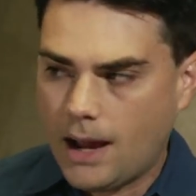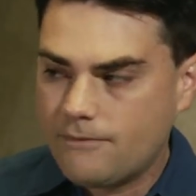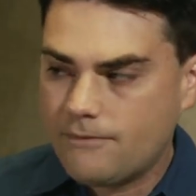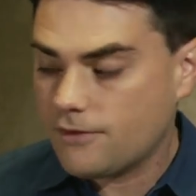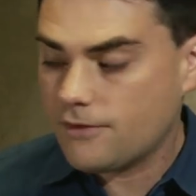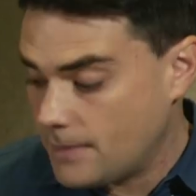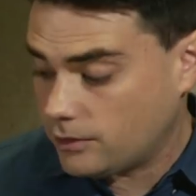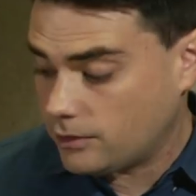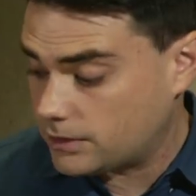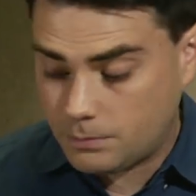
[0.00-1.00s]
I'm very
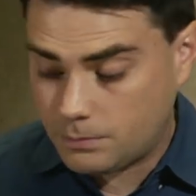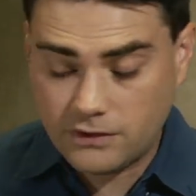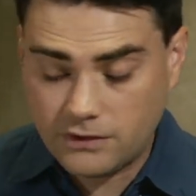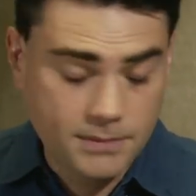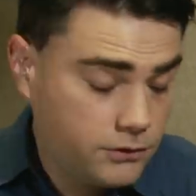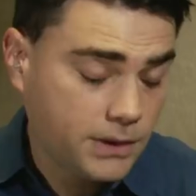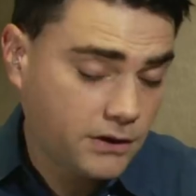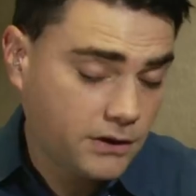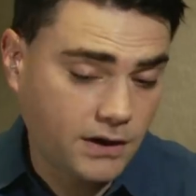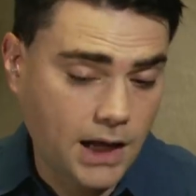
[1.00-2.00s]
familiar with this because they've been doing
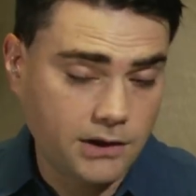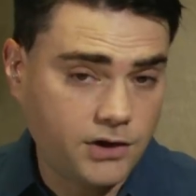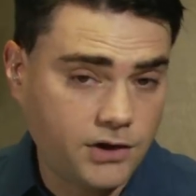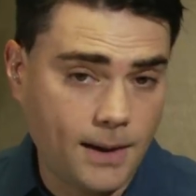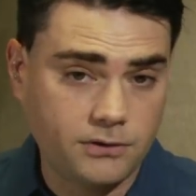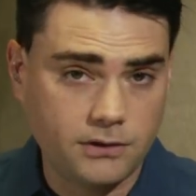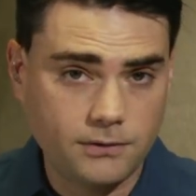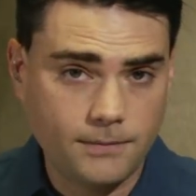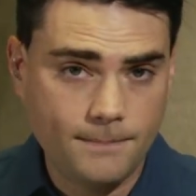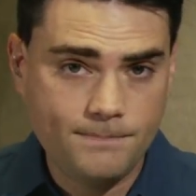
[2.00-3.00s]
this on college
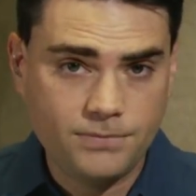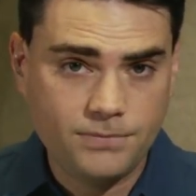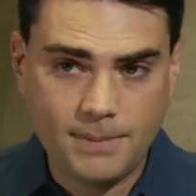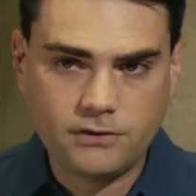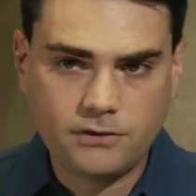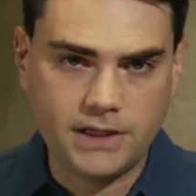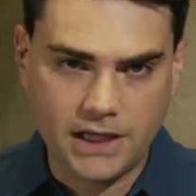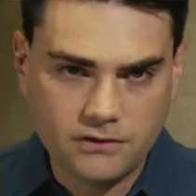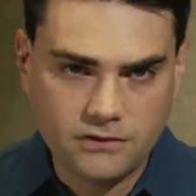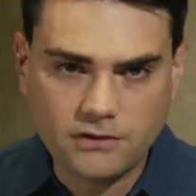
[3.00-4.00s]
campuses. They basically
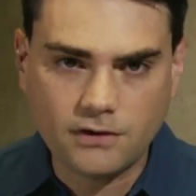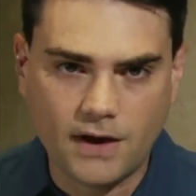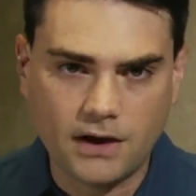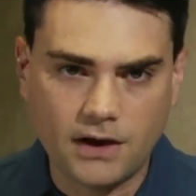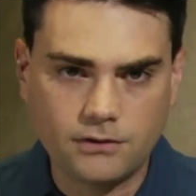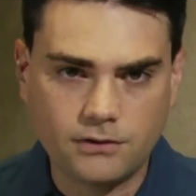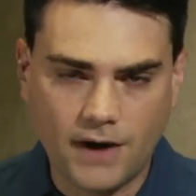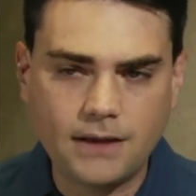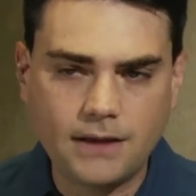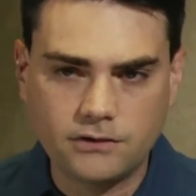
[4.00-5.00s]
incentivize
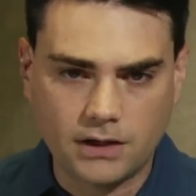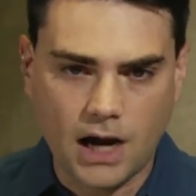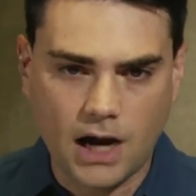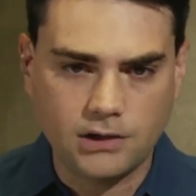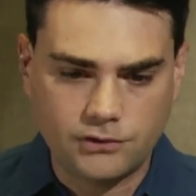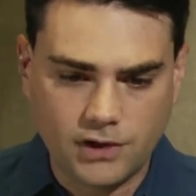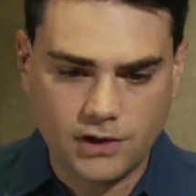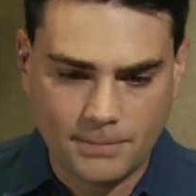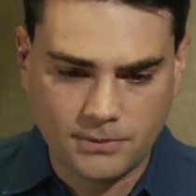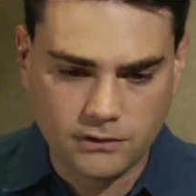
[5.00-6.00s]
violence on college
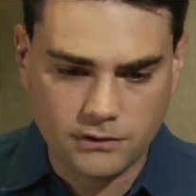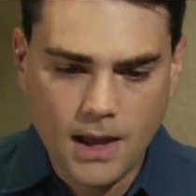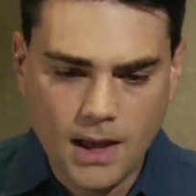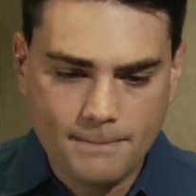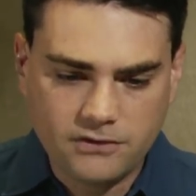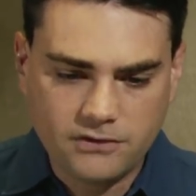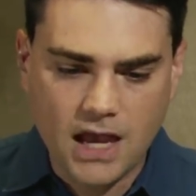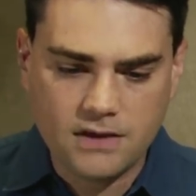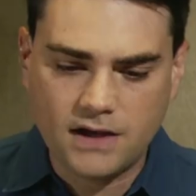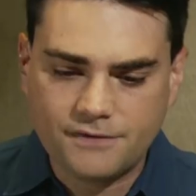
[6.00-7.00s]
campuses by
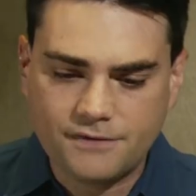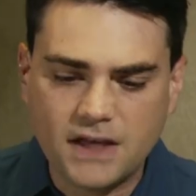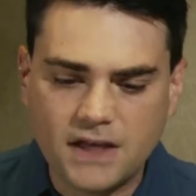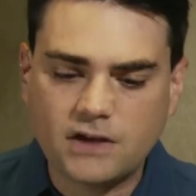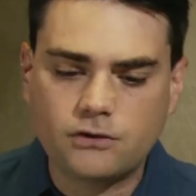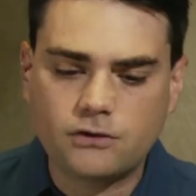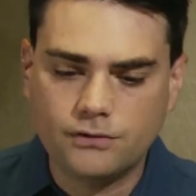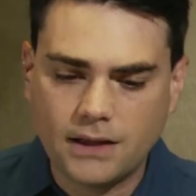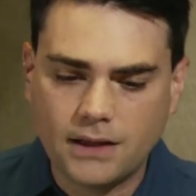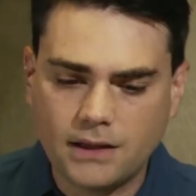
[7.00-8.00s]
saying that if things get too
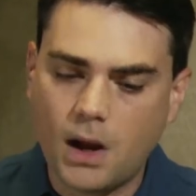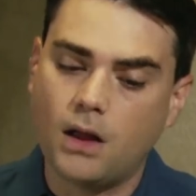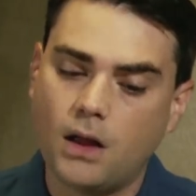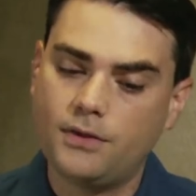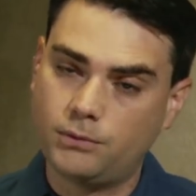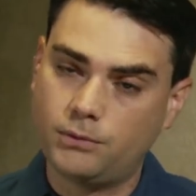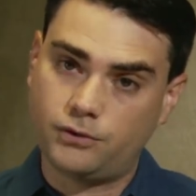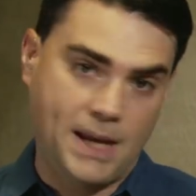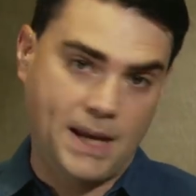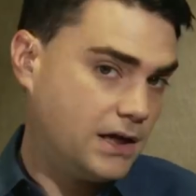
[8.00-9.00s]
violent, well, then we'll
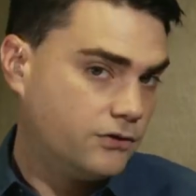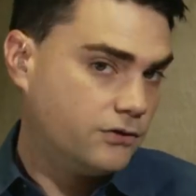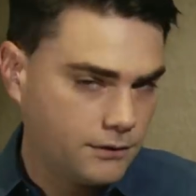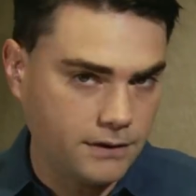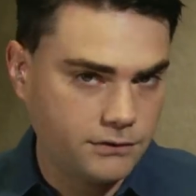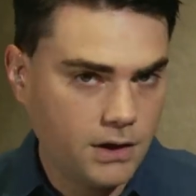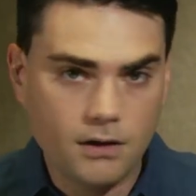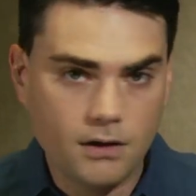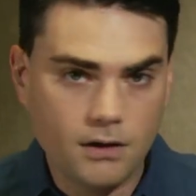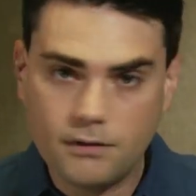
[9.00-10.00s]
just ban conservatives.
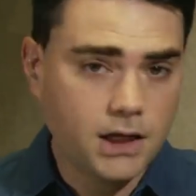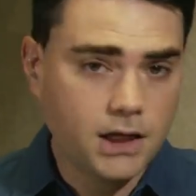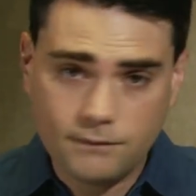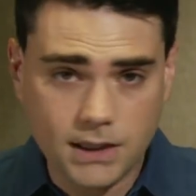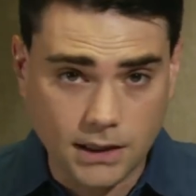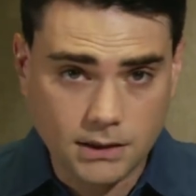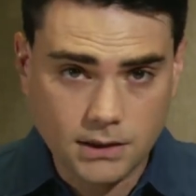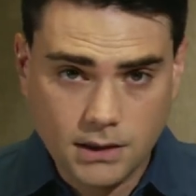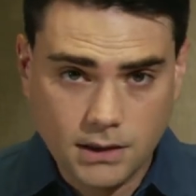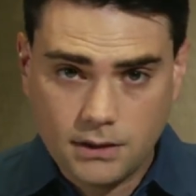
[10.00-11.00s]
Very convenient.
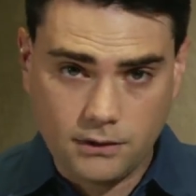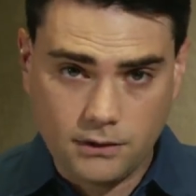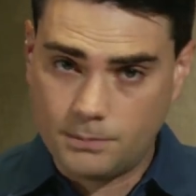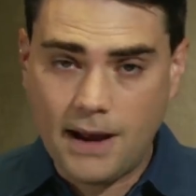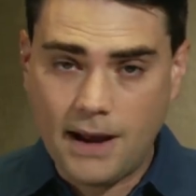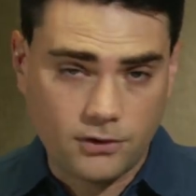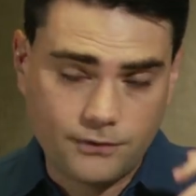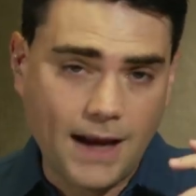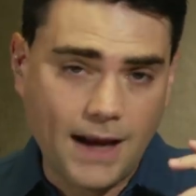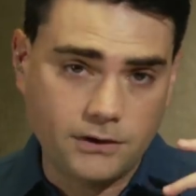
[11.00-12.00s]
And there's, there's
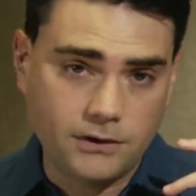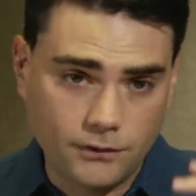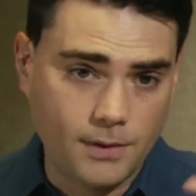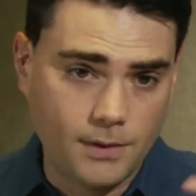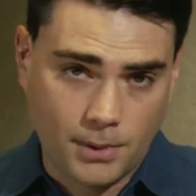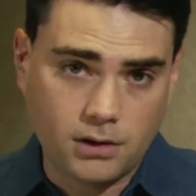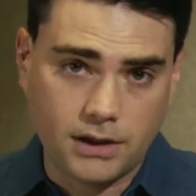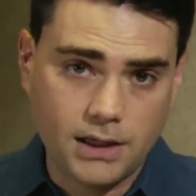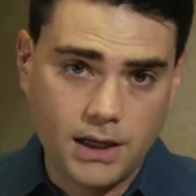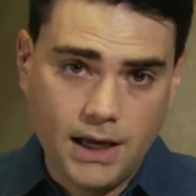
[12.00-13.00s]
violence over at
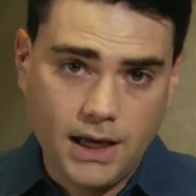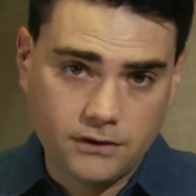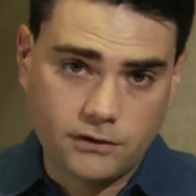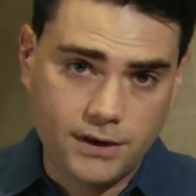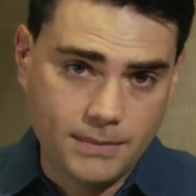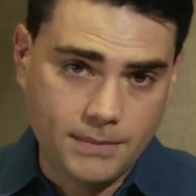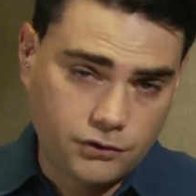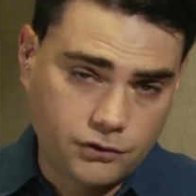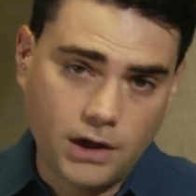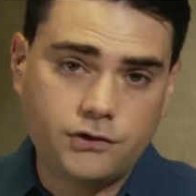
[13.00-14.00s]
Berkeley. And so the
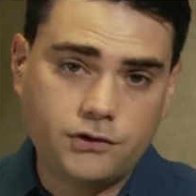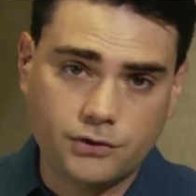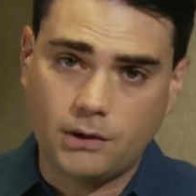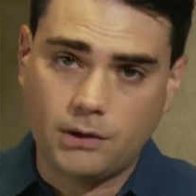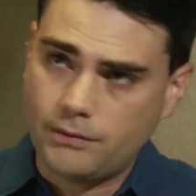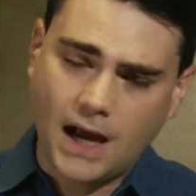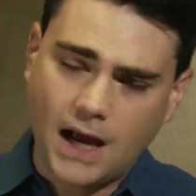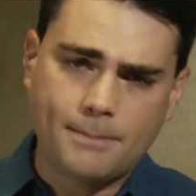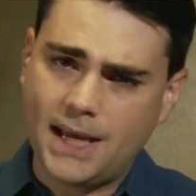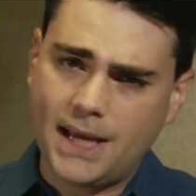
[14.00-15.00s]
administration will say, well, we've
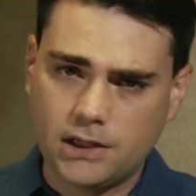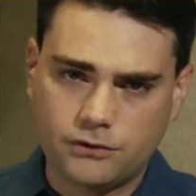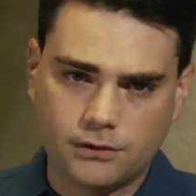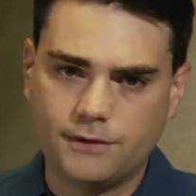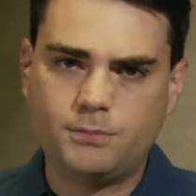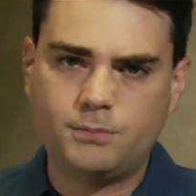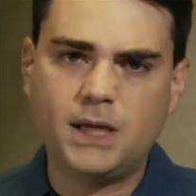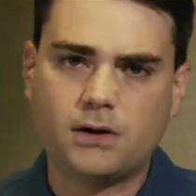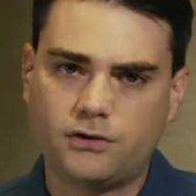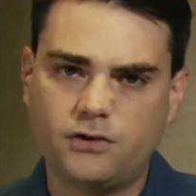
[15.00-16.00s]
got to ban conservative
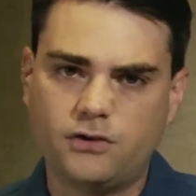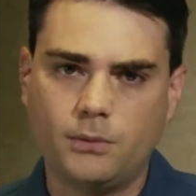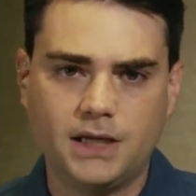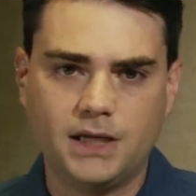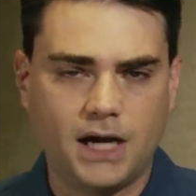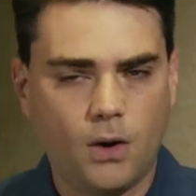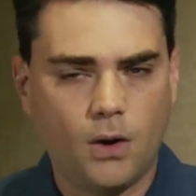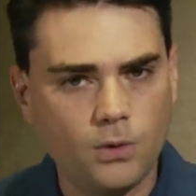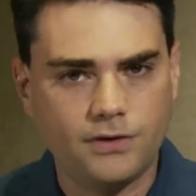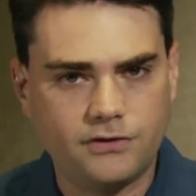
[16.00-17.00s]
speakers until we can get a
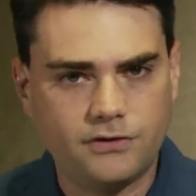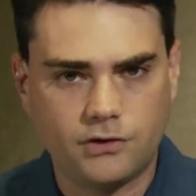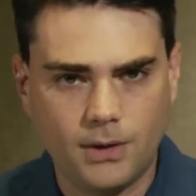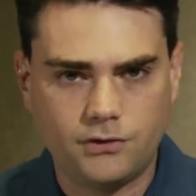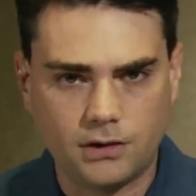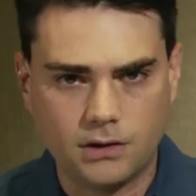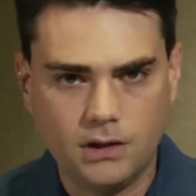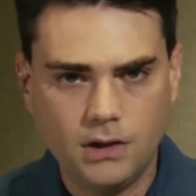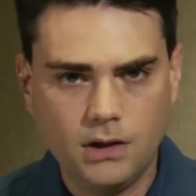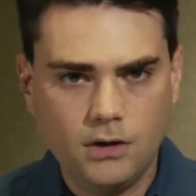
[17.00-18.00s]
hold of the situation,
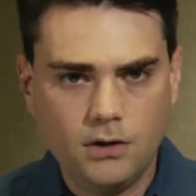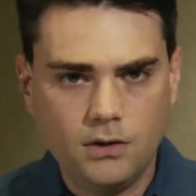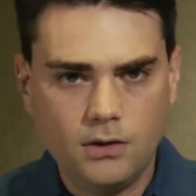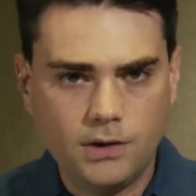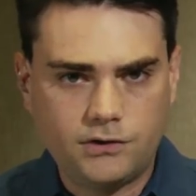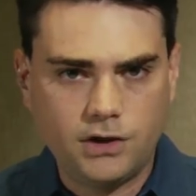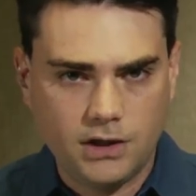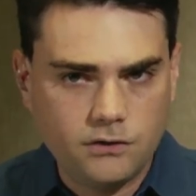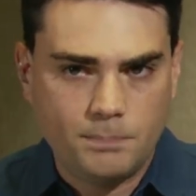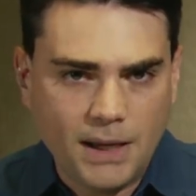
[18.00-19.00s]
which
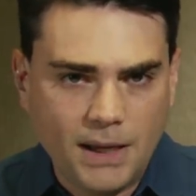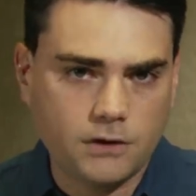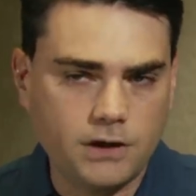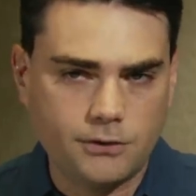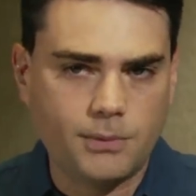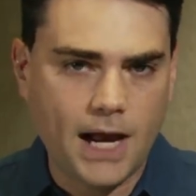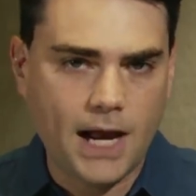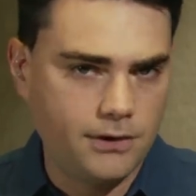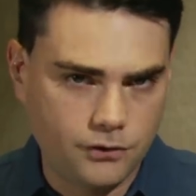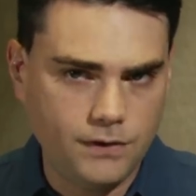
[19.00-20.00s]
is basically the
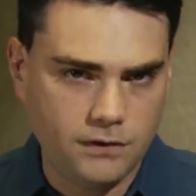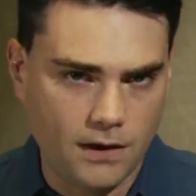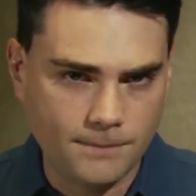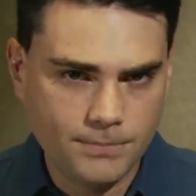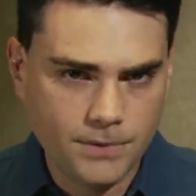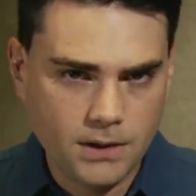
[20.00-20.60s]
rioters' veto.